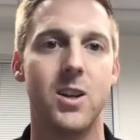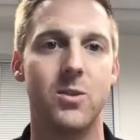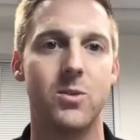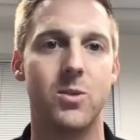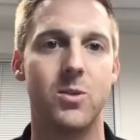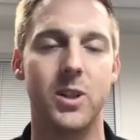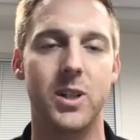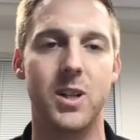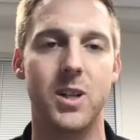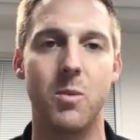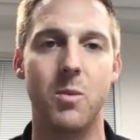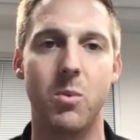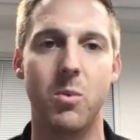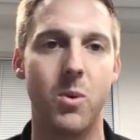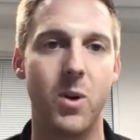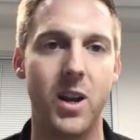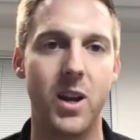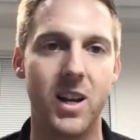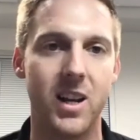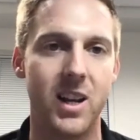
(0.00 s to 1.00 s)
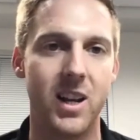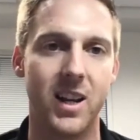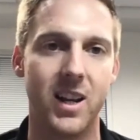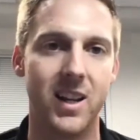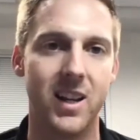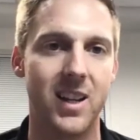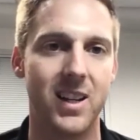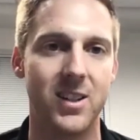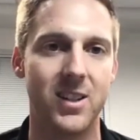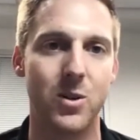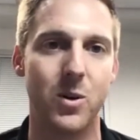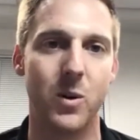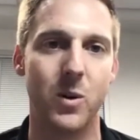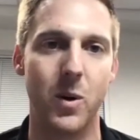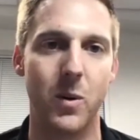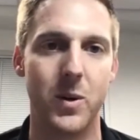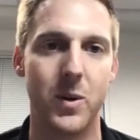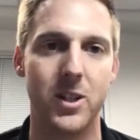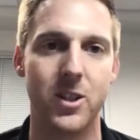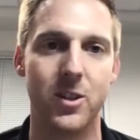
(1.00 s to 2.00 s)
really no point in, in doing
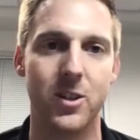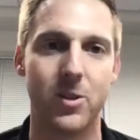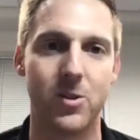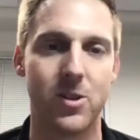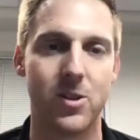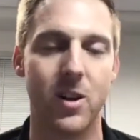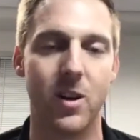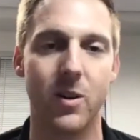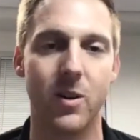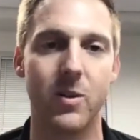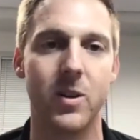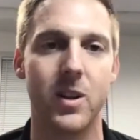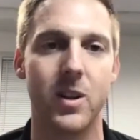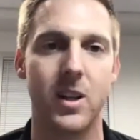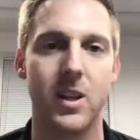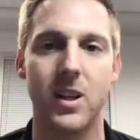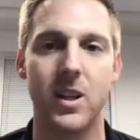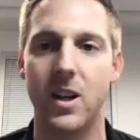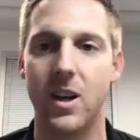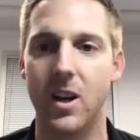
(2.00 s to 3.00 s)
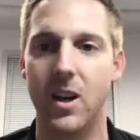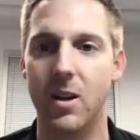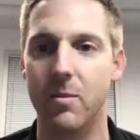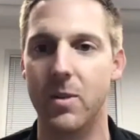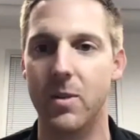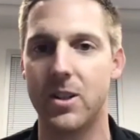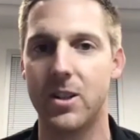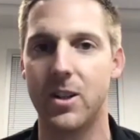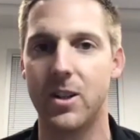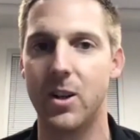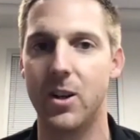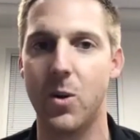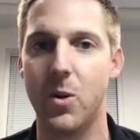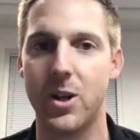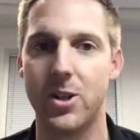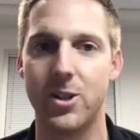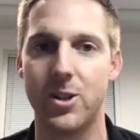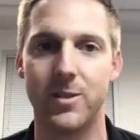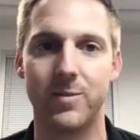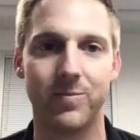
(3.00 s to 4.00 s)
what we do. So um, yeah. that's a good
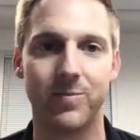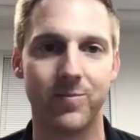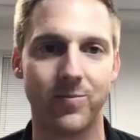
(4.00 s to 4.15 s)
question.